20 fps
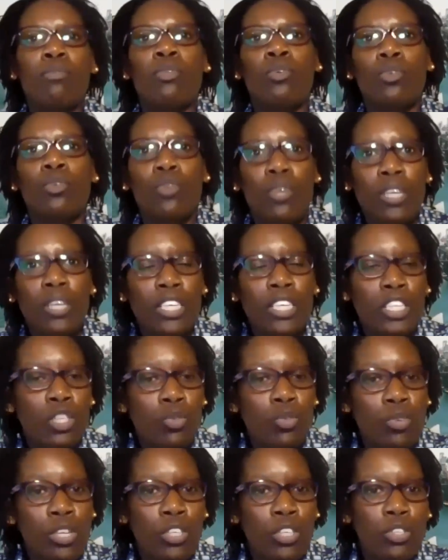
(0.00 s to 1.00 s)
you know, don't get
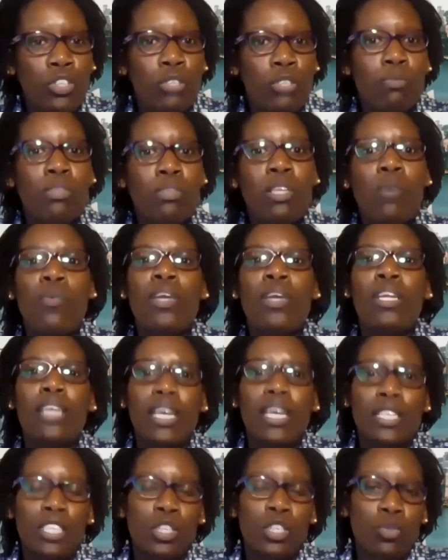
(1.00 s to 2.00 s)
into relationships. They will
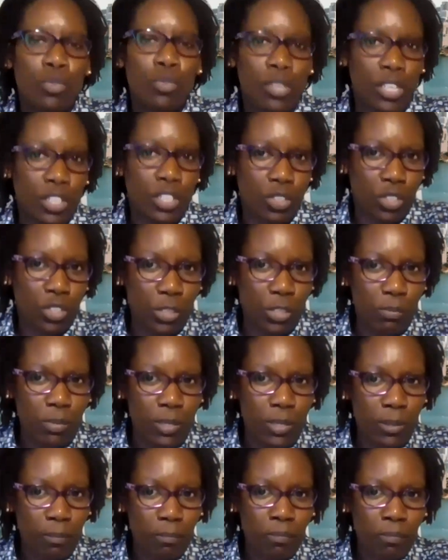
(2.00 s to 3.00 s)
get into
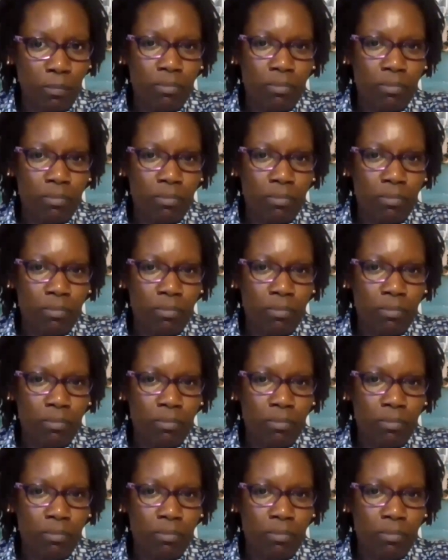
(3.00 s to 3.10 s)
relationships.